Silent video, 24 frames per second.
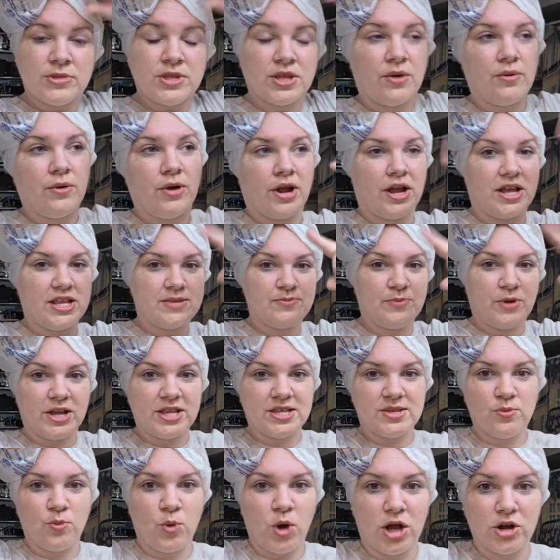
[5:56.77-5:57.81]
Don't worry, I
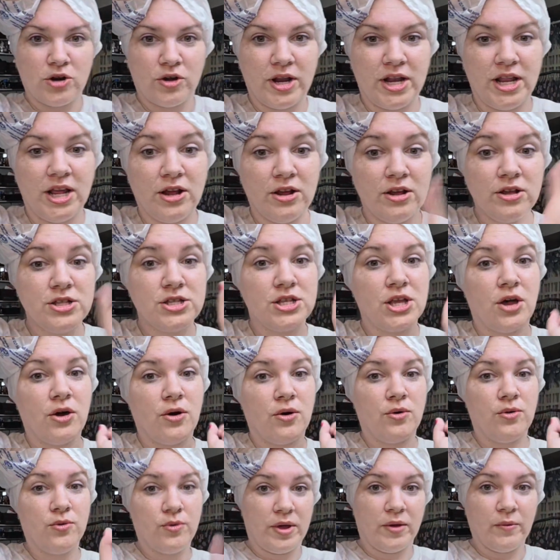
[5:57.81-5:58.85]
sprayed some water in here,
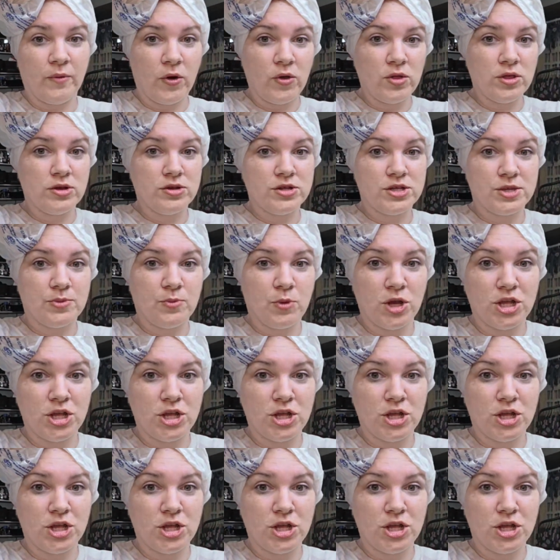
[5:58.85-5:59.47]
so we won't lose the